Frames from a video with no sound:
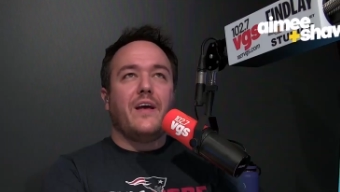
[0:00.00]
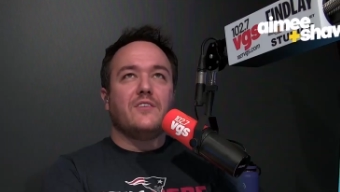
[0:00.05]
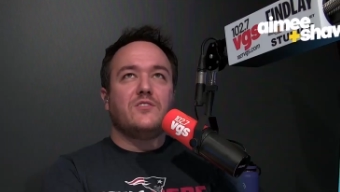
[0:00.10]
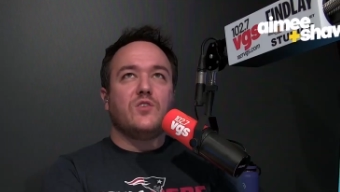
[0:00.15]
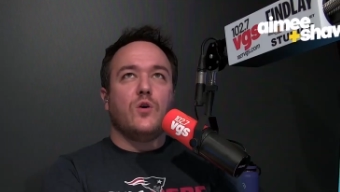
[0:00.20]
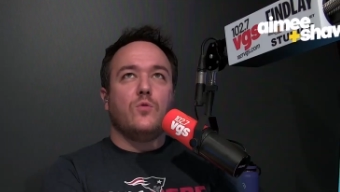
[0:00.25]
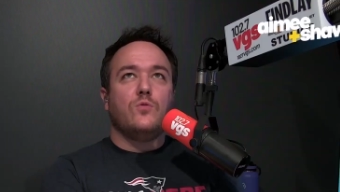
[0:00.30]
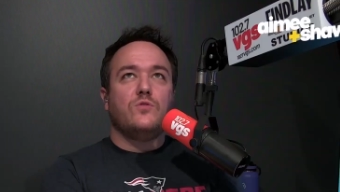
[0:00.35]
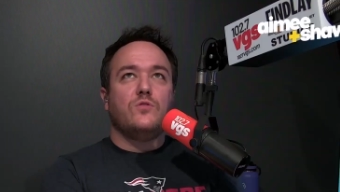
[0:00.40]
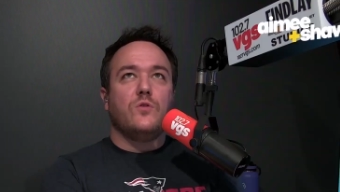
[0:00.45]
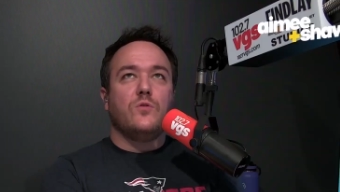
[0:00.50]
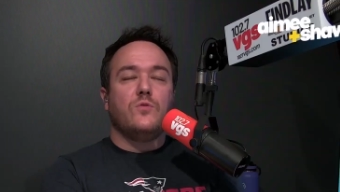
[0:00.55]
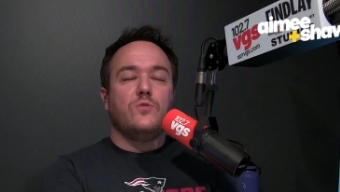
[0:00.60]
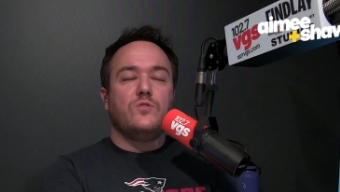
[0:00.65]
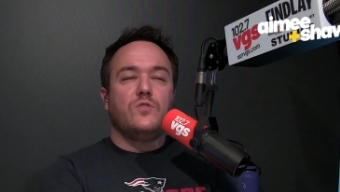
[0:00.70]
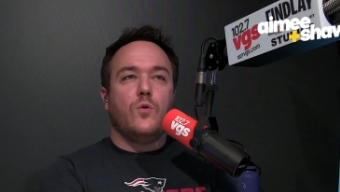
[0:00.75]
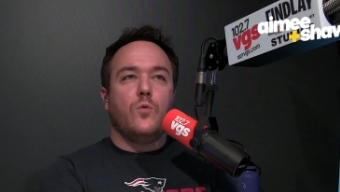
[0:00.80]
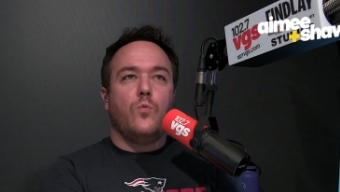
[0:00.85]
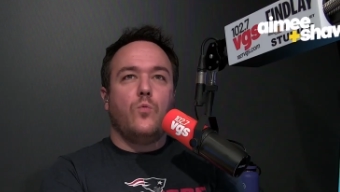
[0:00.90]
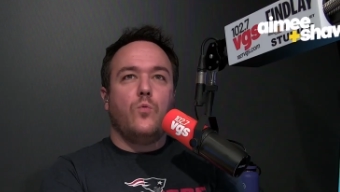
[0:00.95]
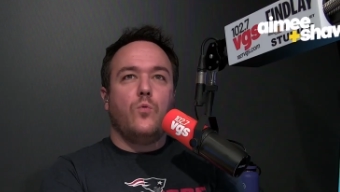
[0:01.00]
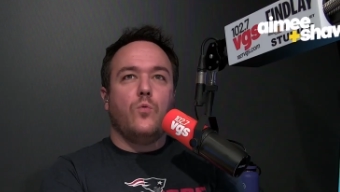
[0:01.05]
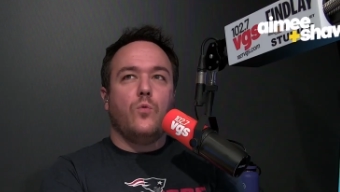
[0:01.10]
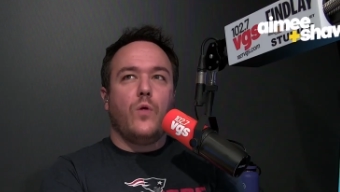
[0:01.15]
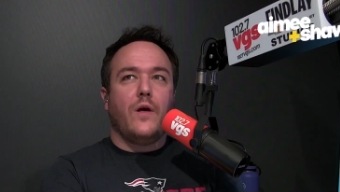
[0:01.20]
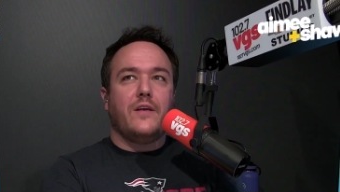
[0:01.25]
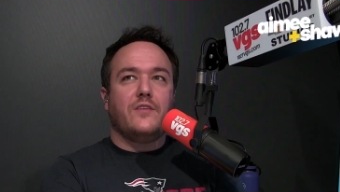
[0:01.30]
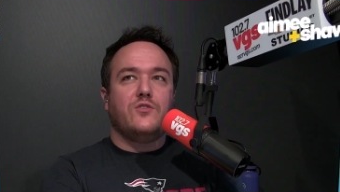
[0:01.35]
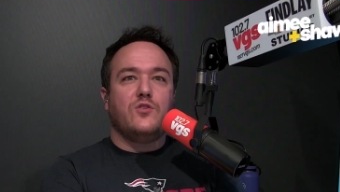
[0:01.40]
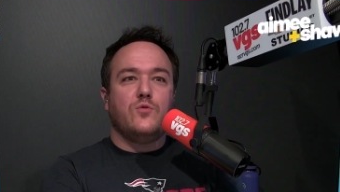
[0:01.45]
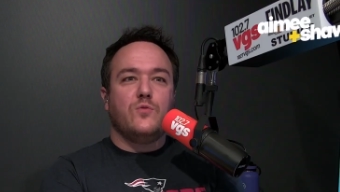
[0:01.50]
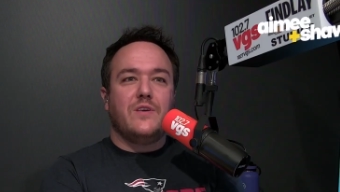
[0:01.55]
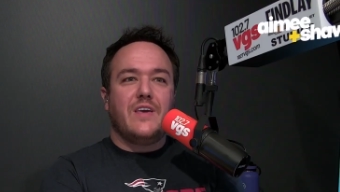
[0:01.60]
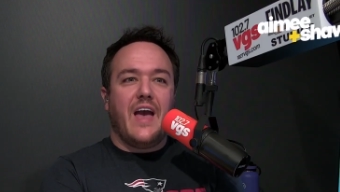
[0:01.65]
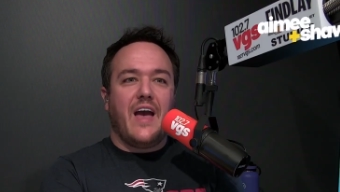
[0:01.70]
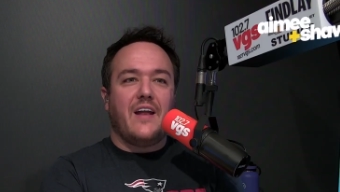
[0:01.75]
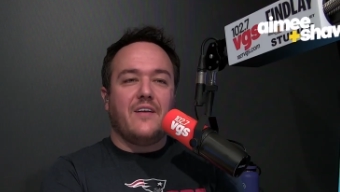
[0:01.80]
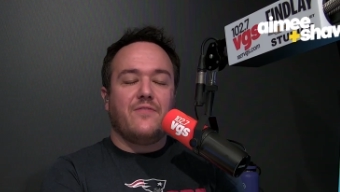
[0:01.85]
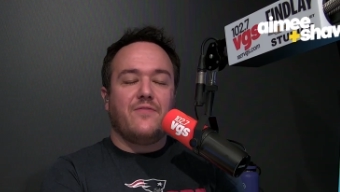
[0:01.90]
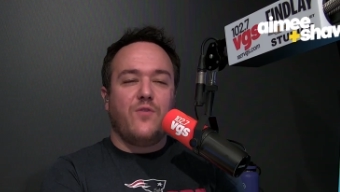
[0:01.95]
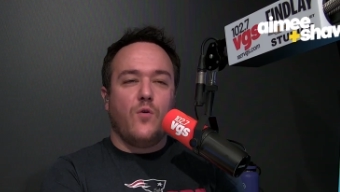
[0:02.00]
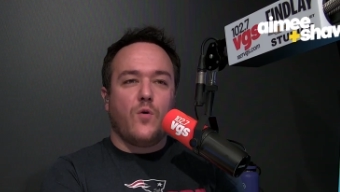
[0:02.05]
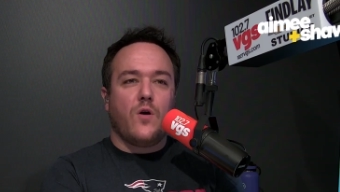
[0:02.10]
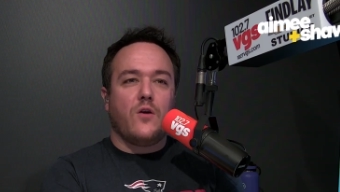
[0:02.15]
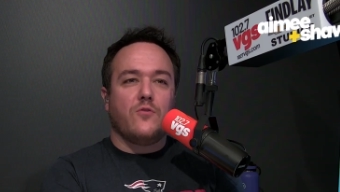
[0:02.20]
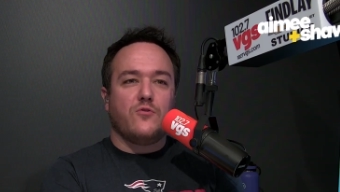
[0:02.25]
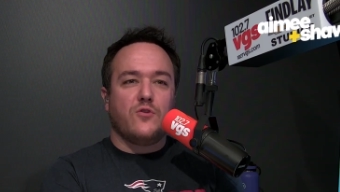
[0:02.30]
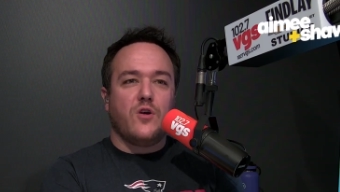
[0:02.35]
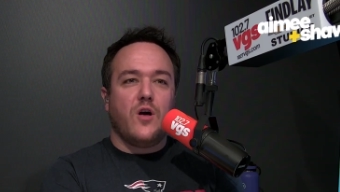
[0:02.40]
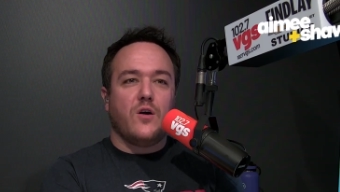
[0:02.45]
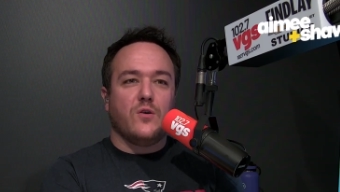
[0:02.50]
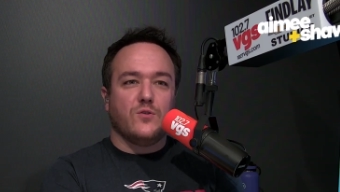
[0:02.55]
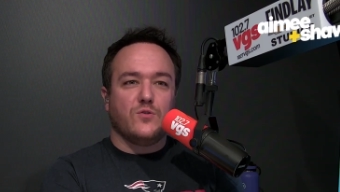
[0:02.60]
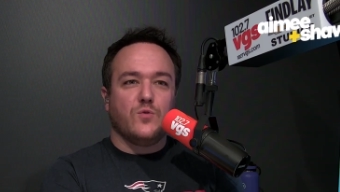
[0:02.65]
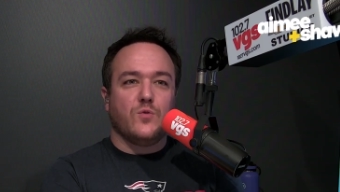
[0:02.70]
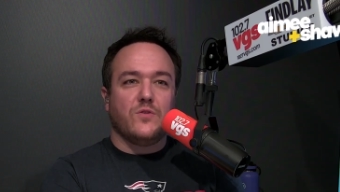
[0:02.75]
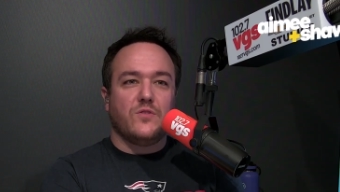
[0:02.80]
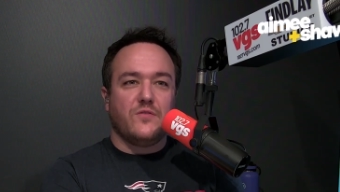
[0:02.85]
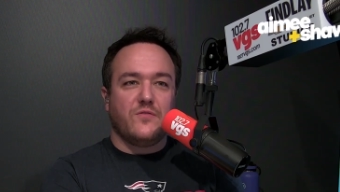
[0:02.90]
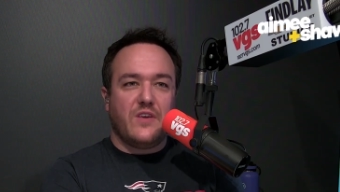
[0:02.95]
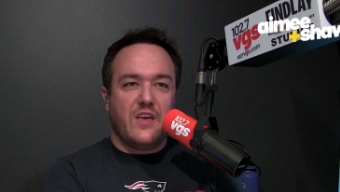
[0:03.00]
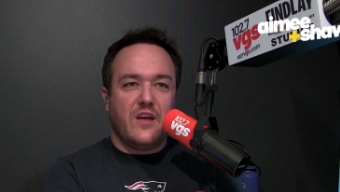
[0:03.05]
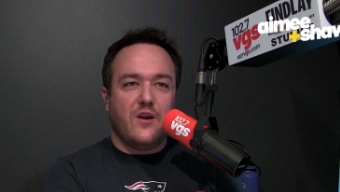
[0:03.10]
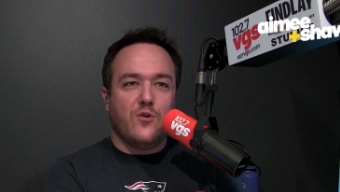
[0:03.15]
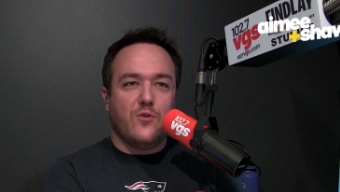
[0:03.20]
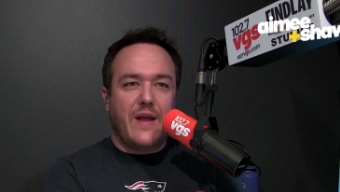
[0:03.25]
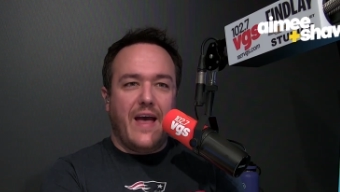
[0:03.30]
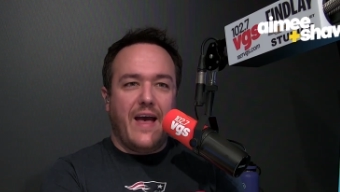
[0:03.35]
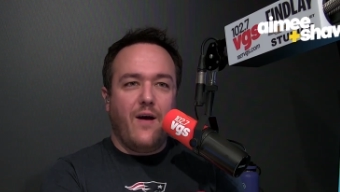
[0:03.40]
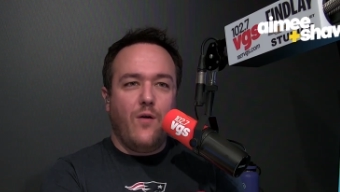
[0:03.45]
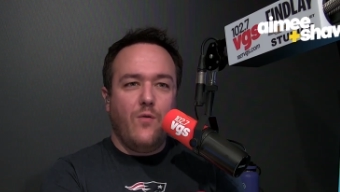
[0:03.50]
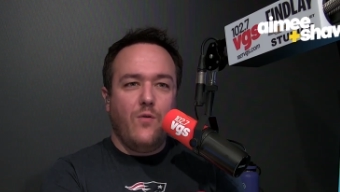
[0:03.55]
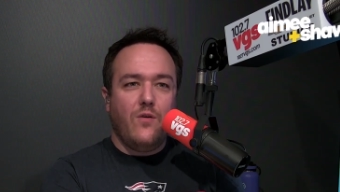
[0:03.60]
do you get $400 worth of gear now?